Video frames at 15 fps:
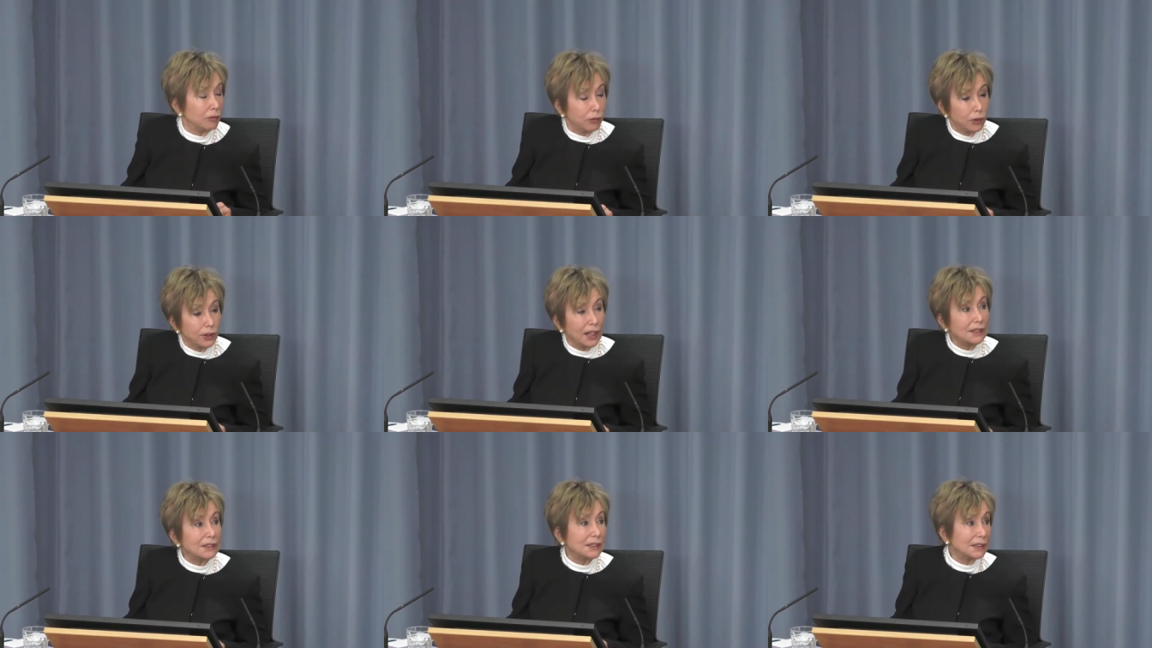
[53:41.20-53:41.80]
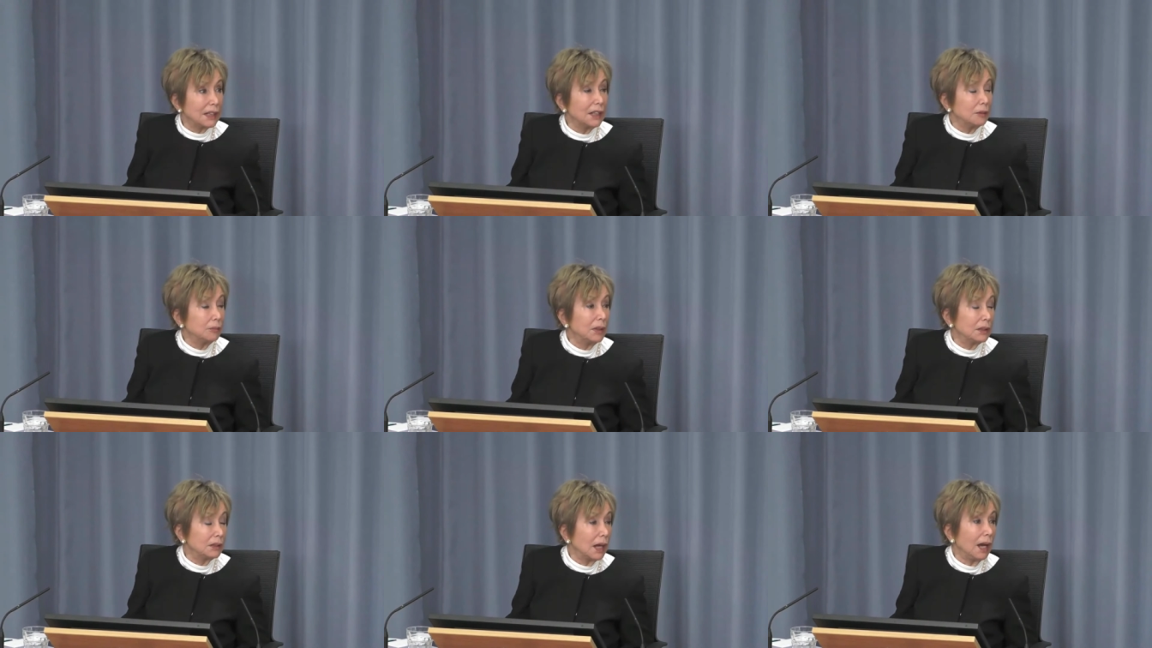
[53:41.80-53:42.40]
for that
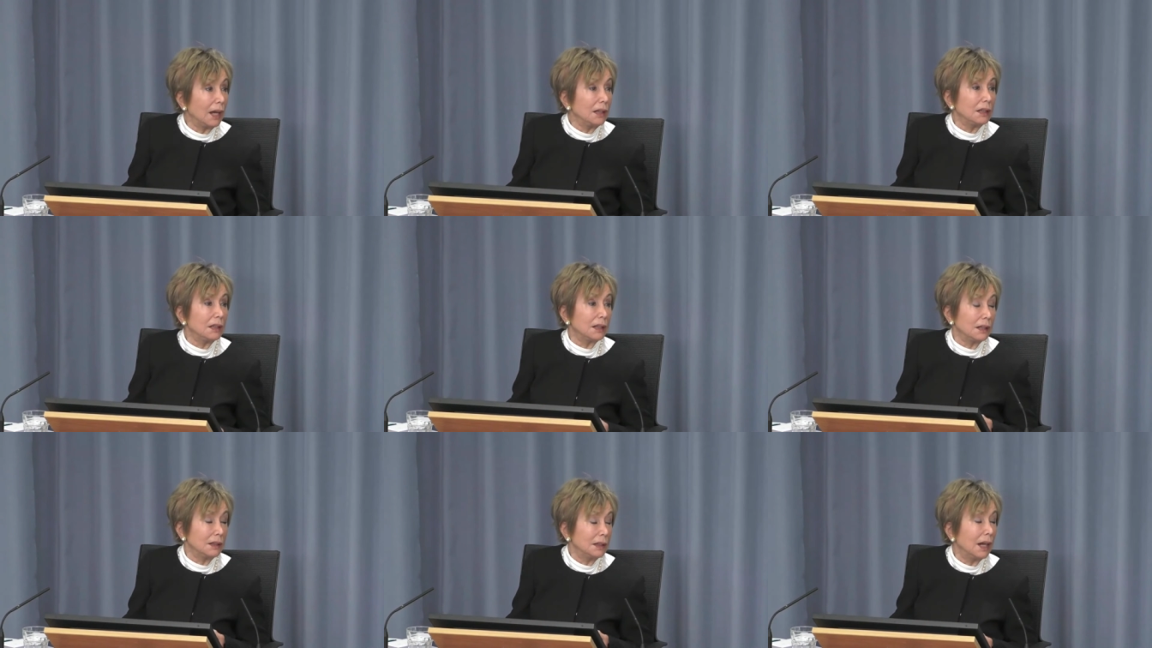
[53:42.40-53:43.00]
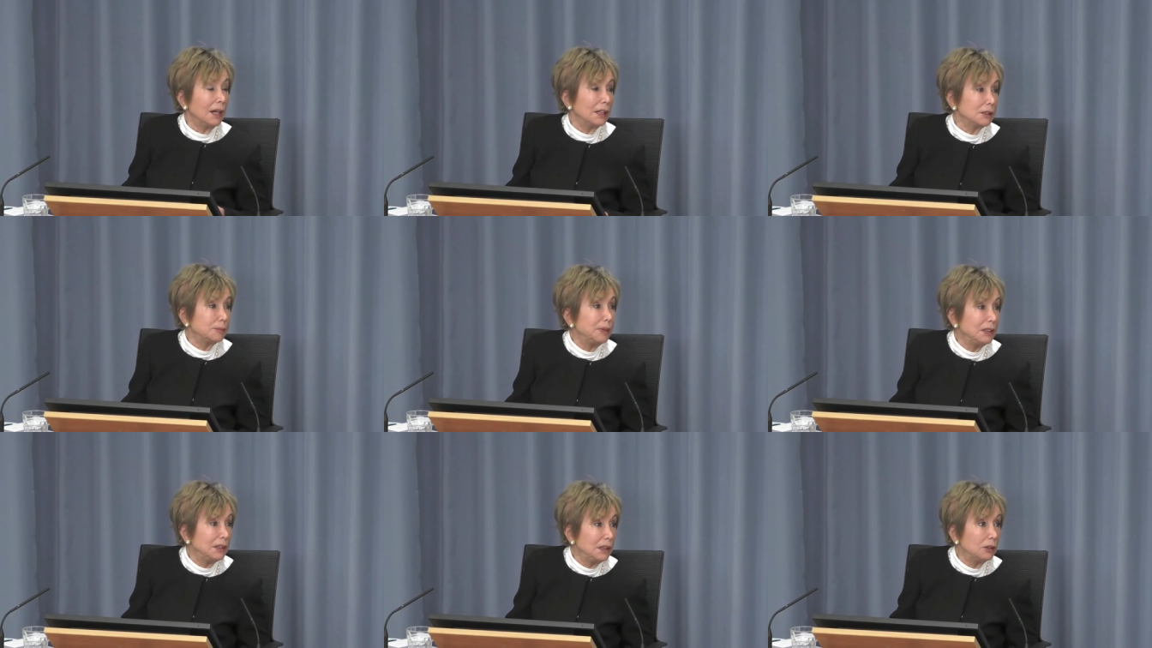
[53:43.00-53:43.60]
statement either in
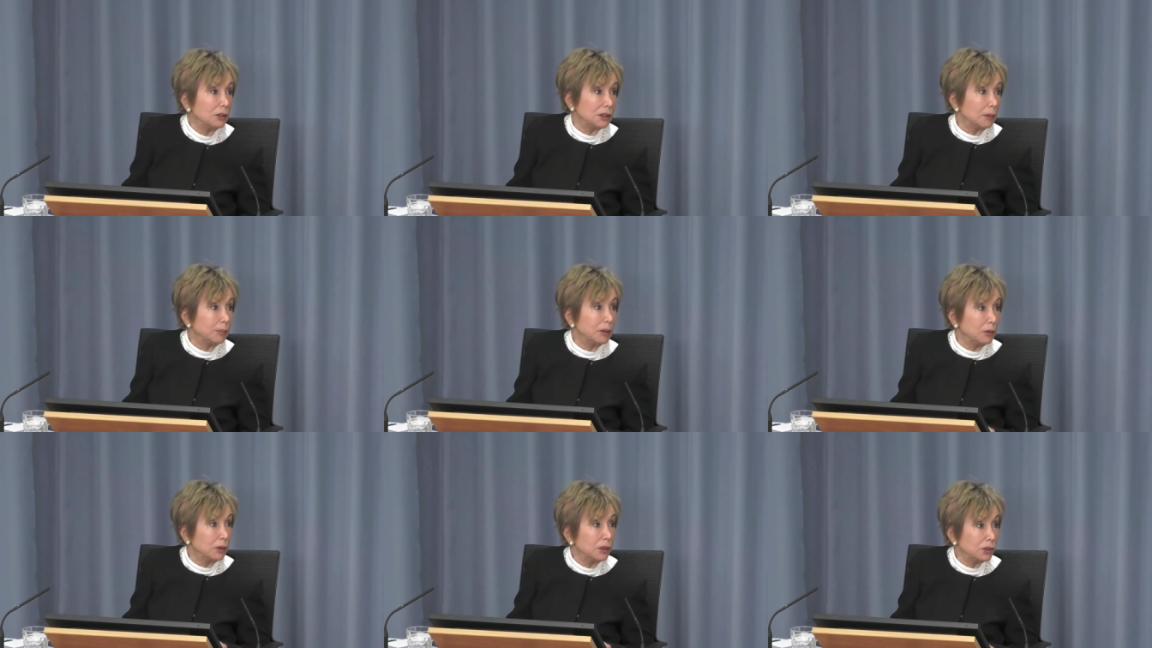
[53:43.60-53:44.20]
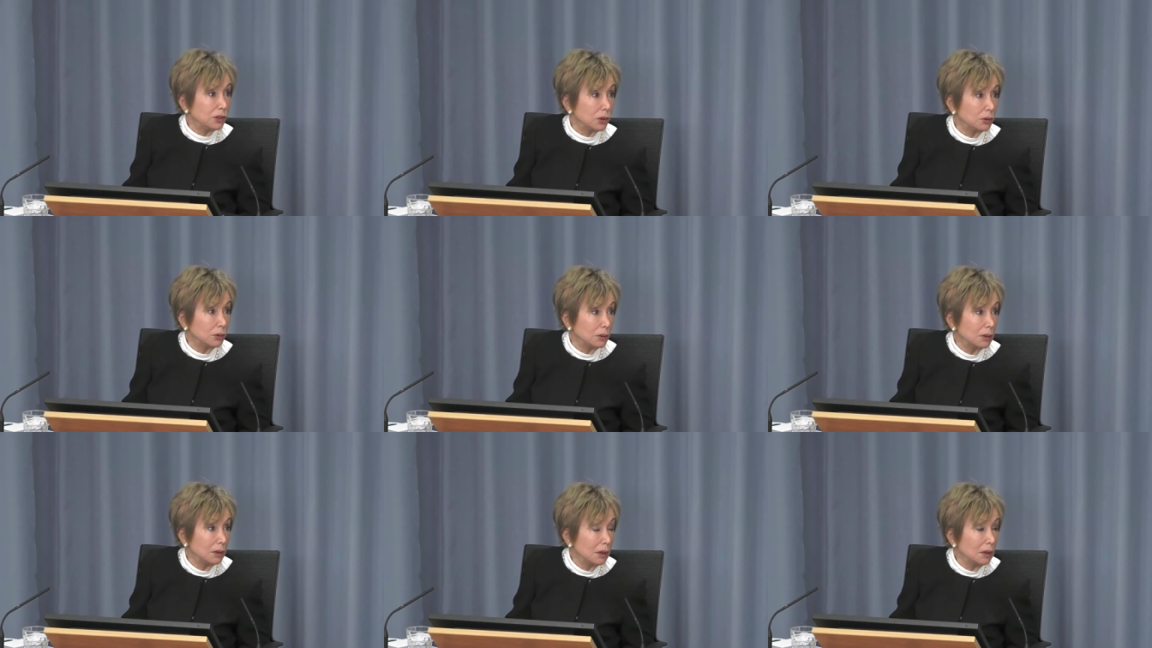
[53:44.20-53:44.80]
ISBT or
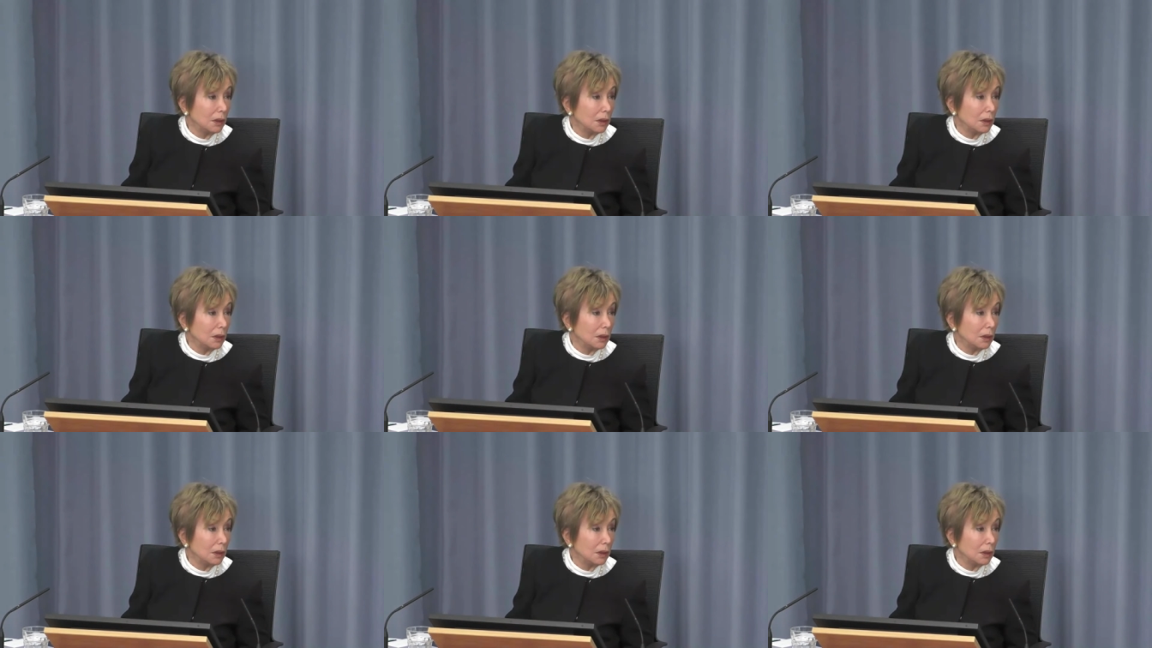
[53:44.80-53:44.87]
WHO.